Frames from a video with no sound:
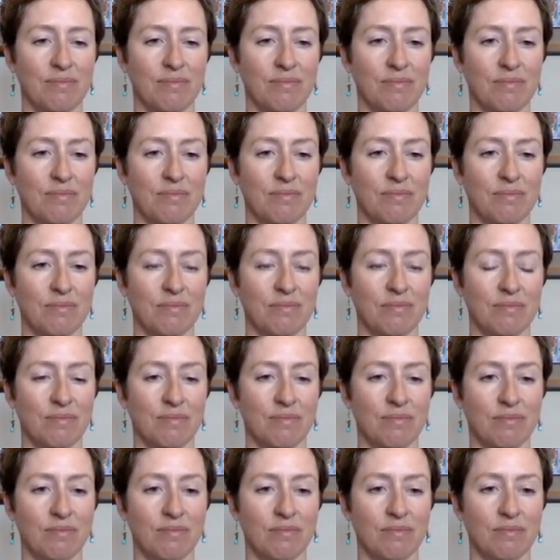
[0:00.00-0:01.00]

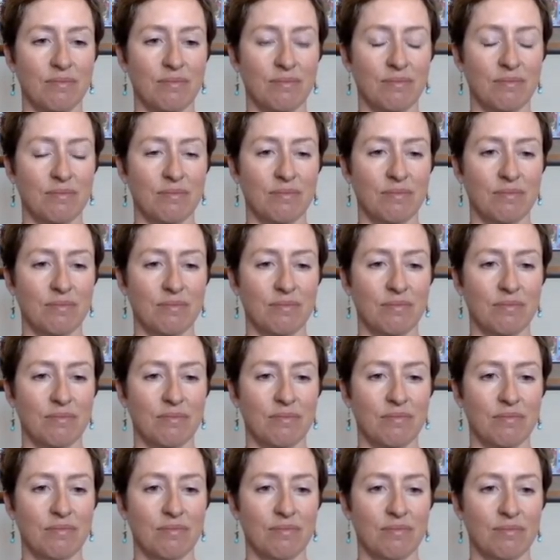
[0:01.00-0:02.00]

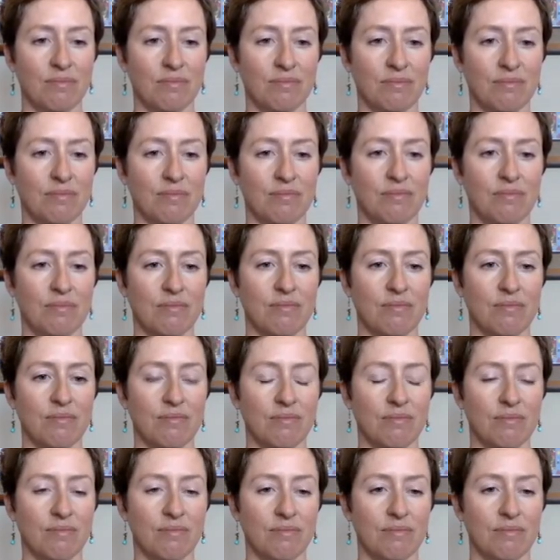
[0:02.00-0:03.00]

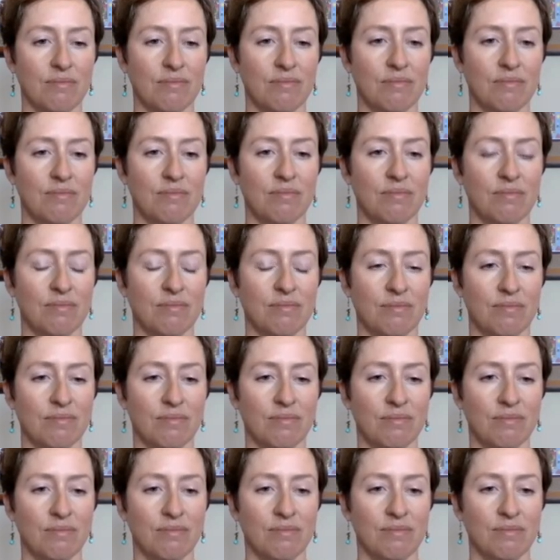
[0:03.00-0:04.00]

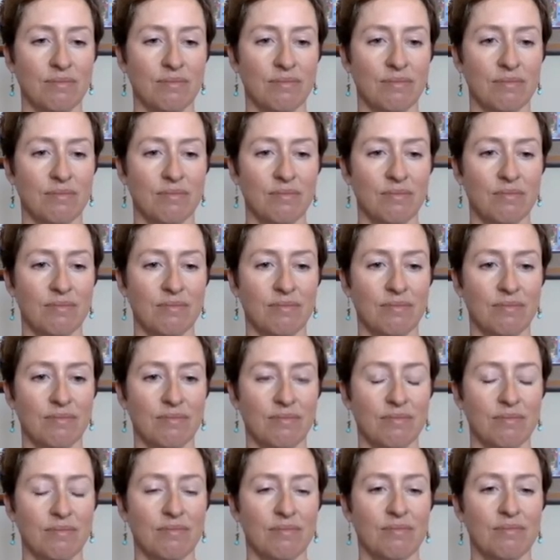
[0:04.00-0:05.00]

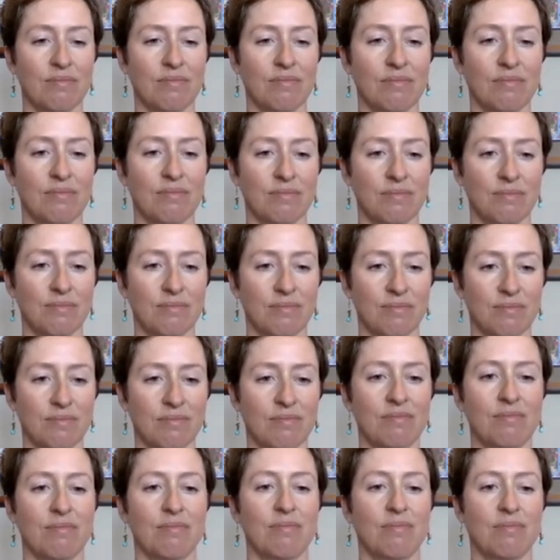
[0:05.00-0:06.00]

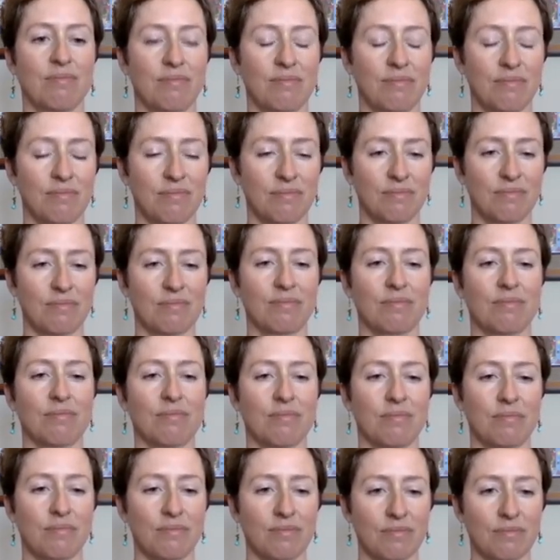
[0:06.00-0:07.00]

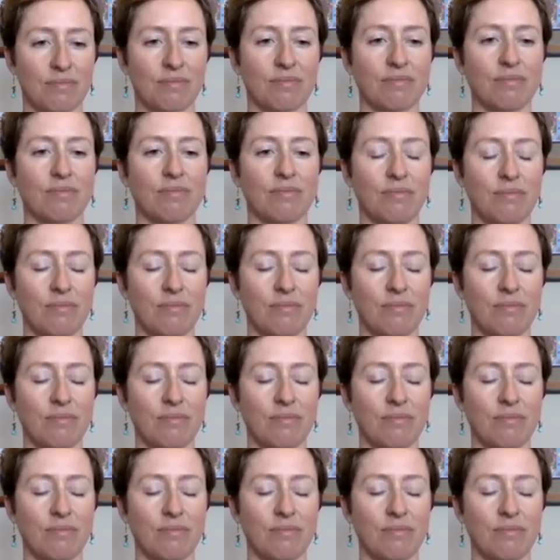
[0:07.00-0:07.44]
This person isn't speaking.